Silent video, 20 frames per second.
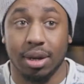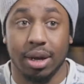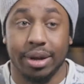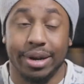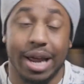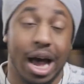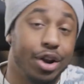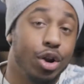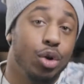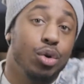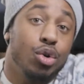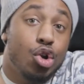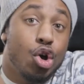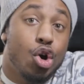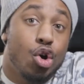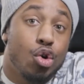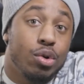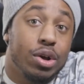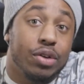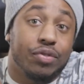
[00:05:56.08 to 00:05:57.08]
Now, I don't
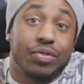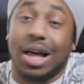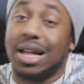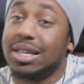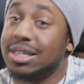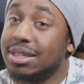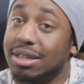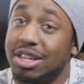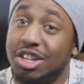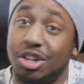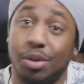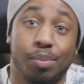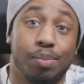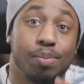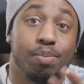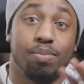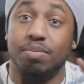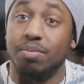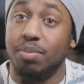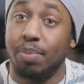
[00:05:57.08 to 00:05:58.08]
know if that's in the
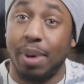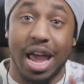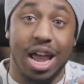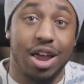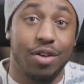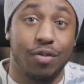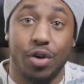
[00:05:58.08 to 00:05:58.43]
paid